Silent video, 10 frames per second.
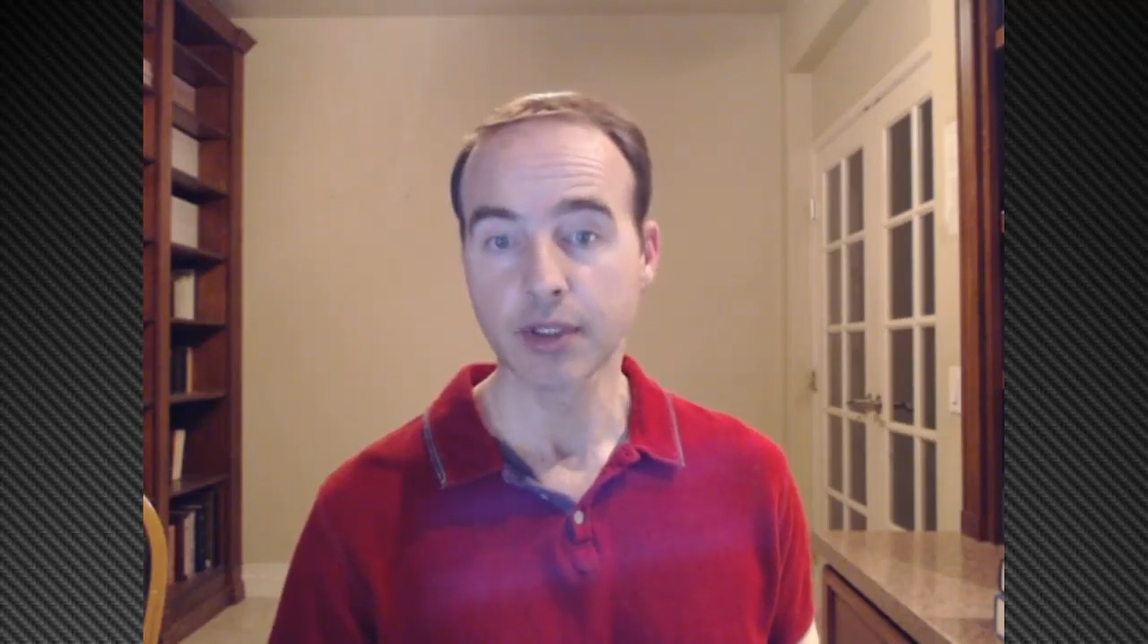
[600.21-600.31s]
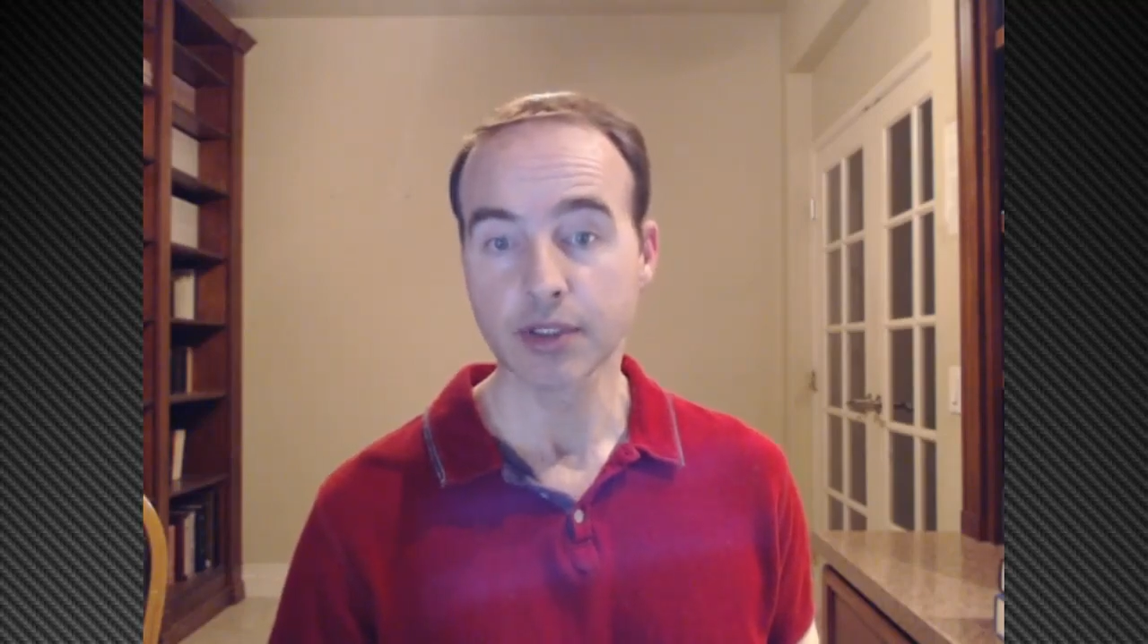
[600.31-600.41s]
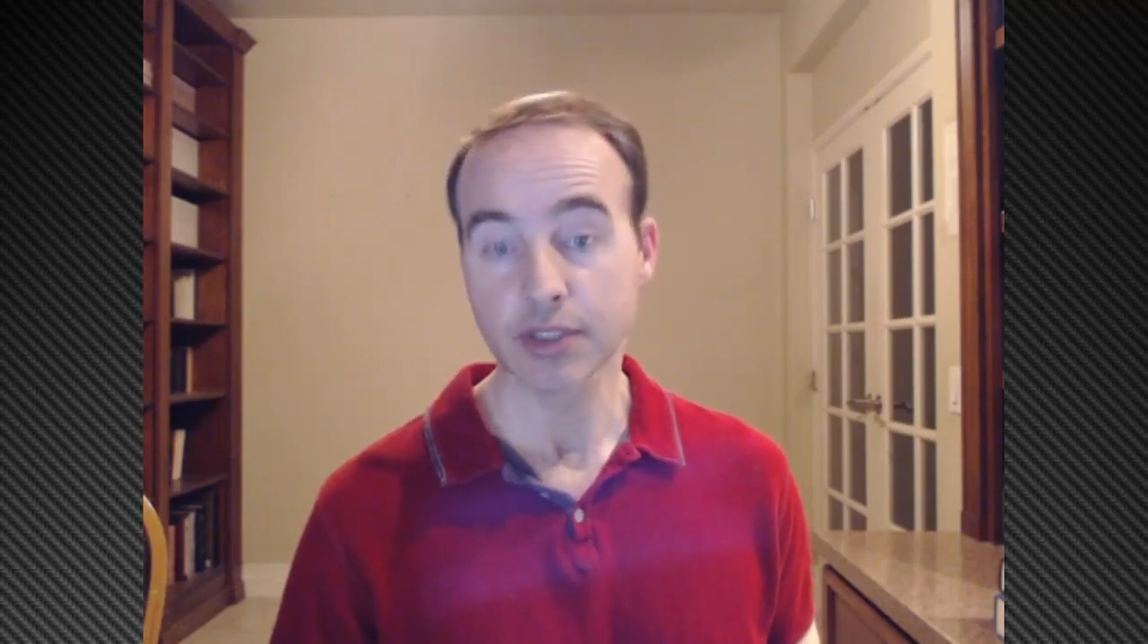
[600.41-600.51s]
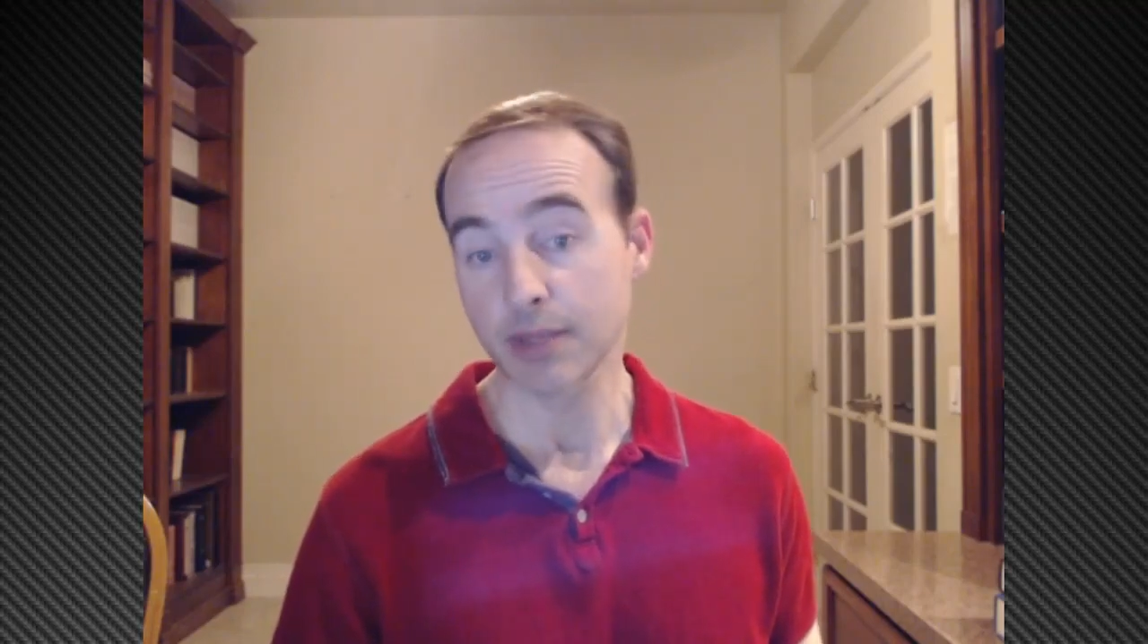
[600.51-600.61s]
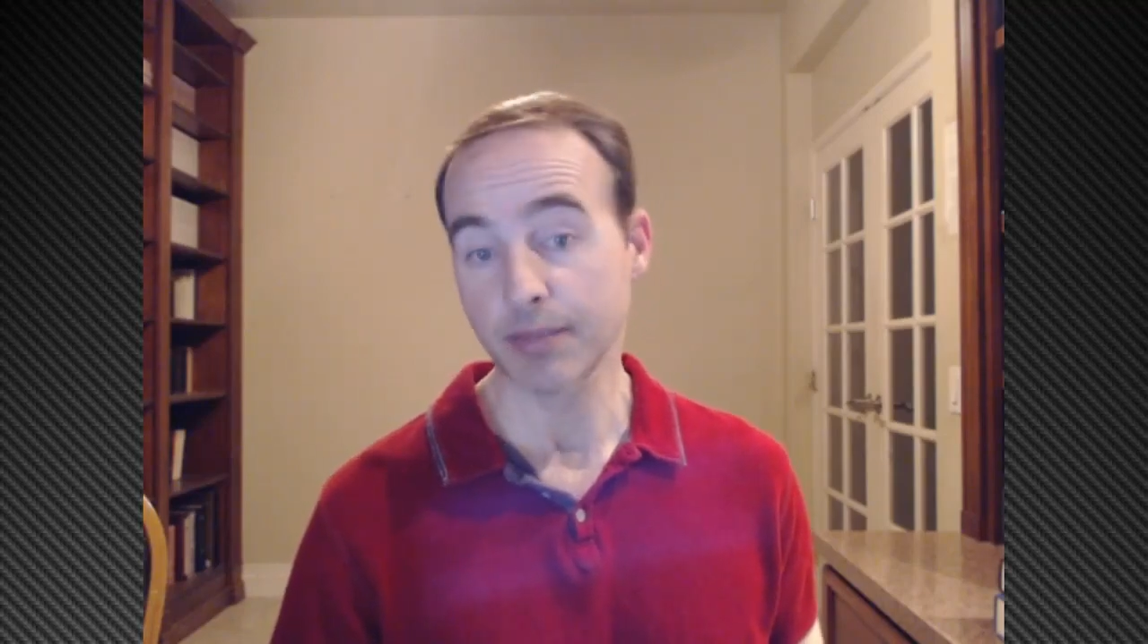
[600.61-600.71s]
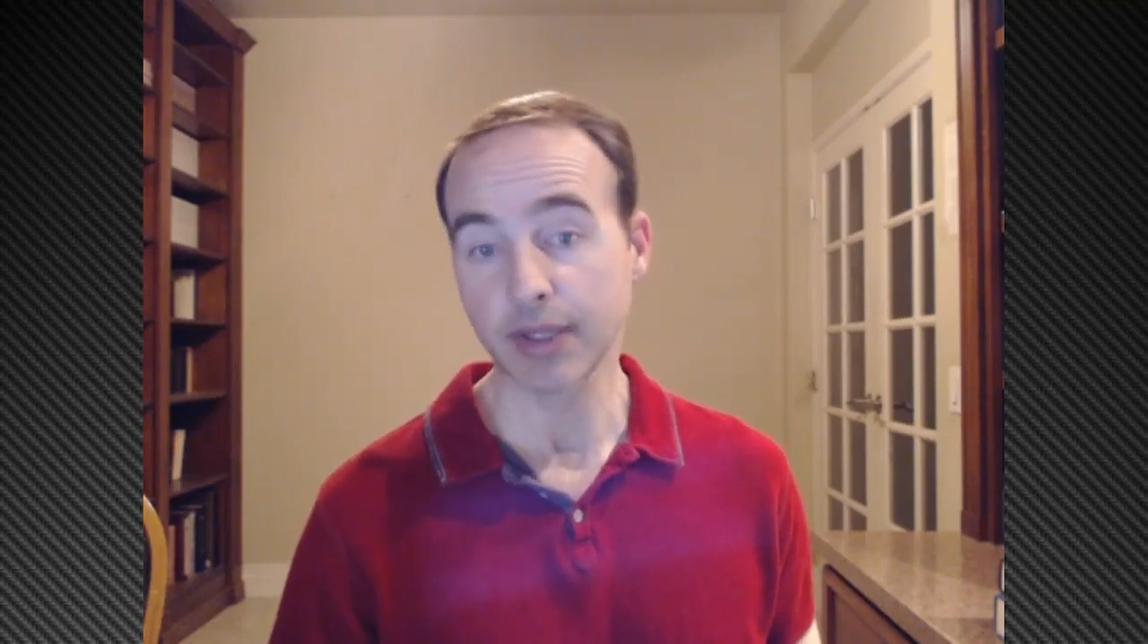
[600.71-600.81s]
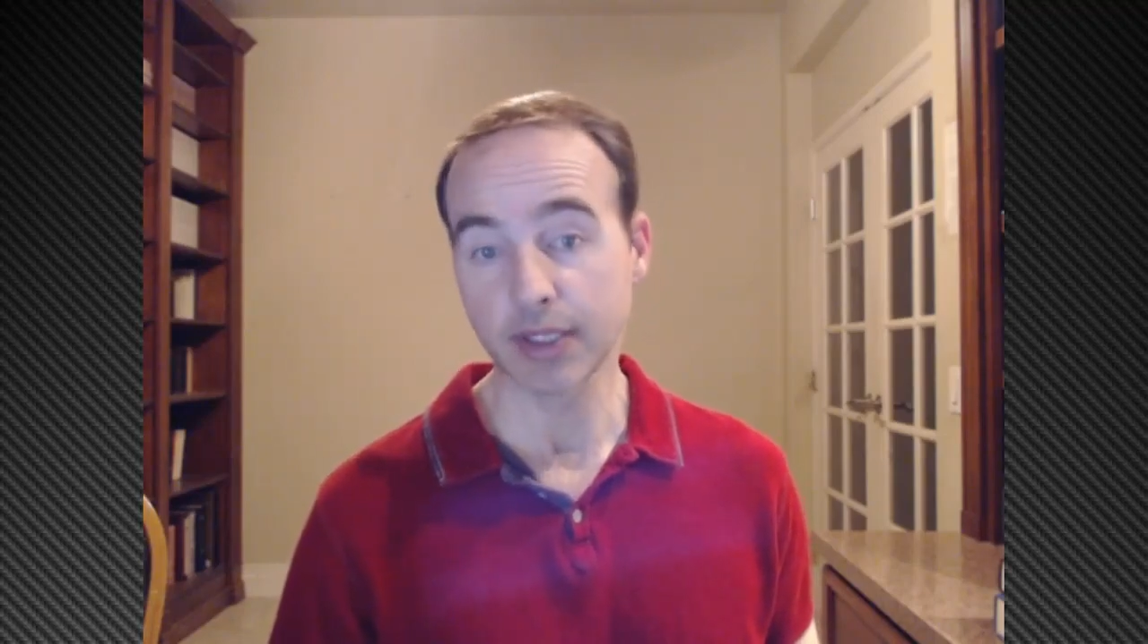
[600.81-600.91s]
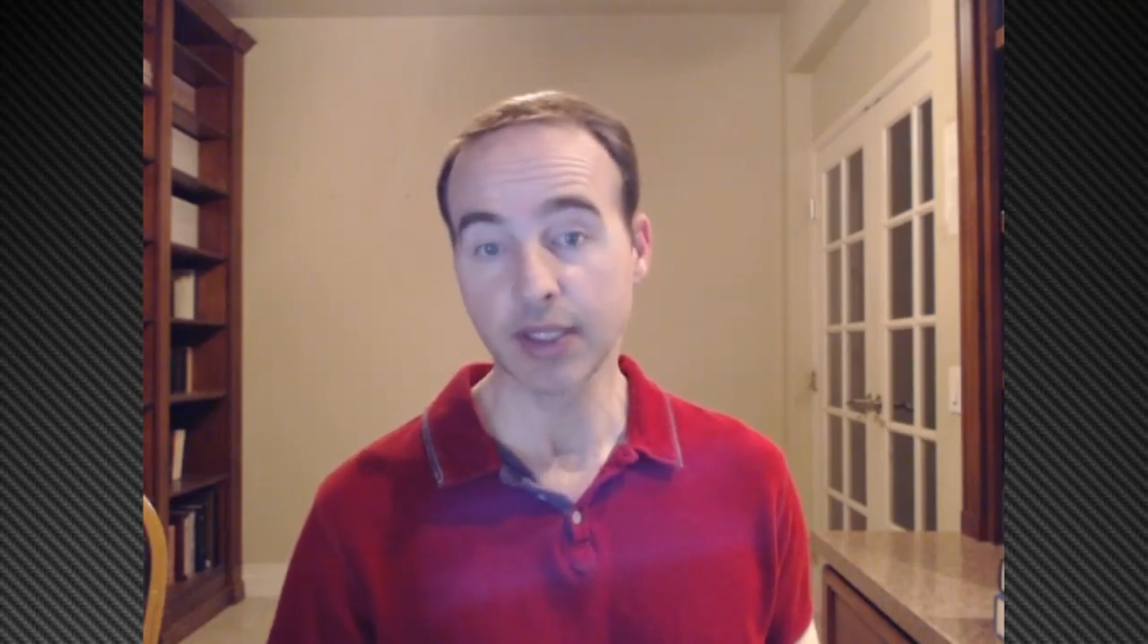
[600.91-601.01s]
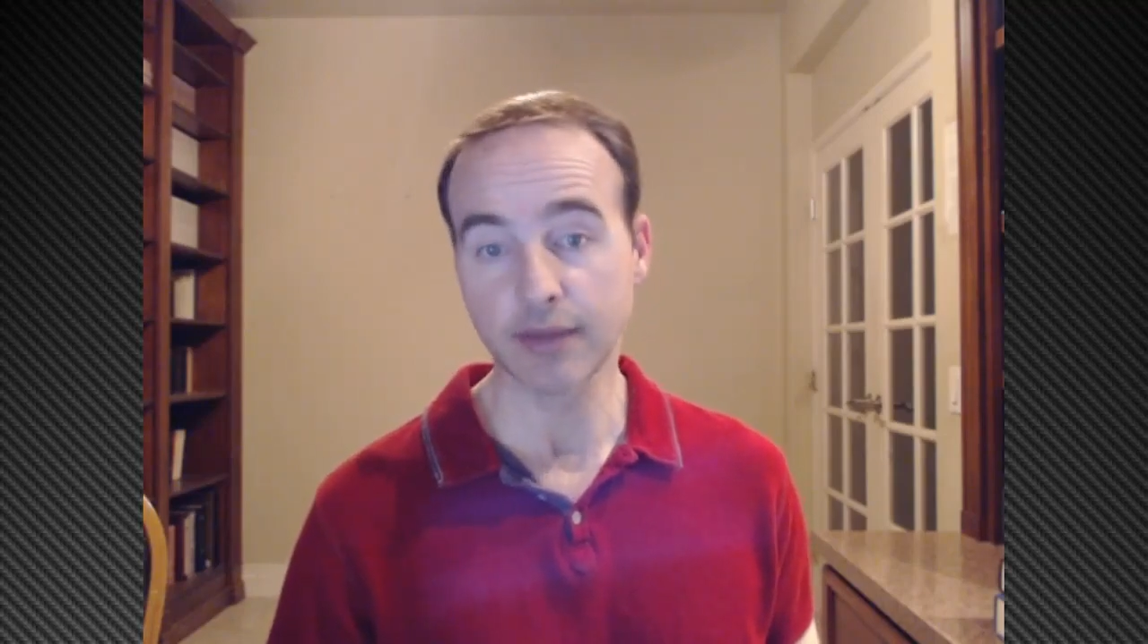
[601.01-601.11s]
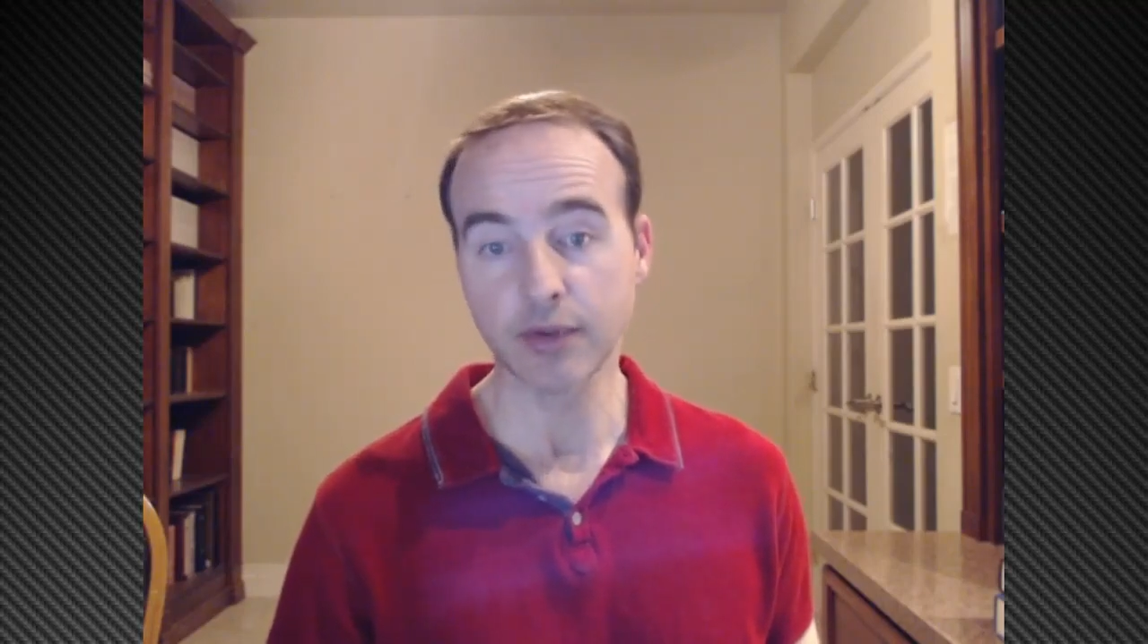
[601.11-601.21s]
set by the
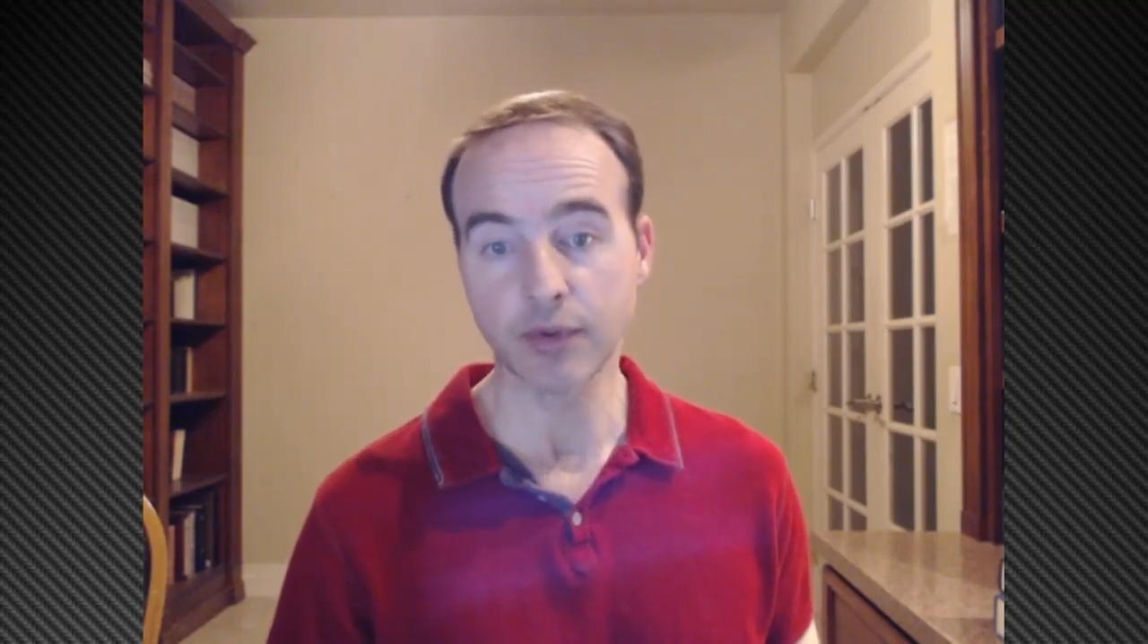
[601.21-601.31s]
devil